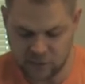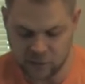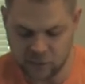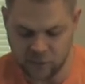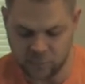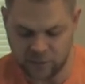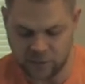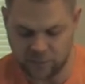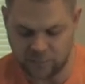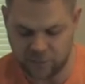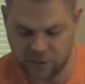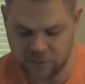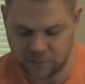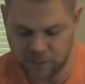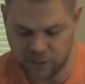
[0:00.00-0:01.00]
You can open up
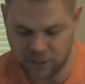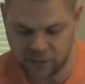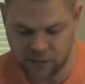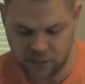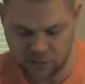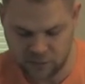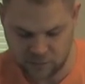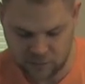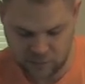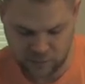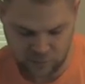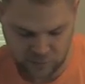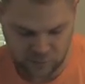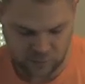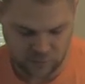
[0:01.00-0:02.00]
this pocket.
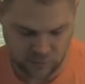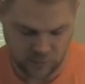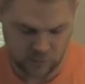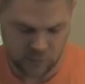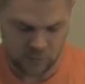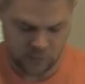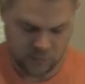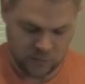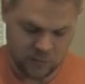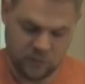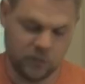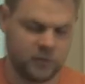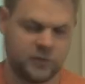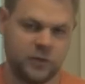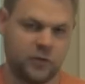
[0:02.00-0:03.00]

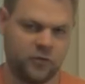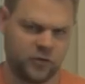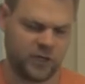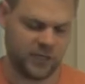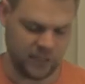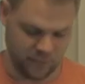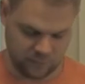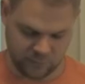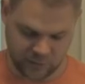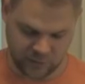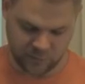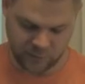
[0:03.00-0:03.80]
Looks a little tricky, but it's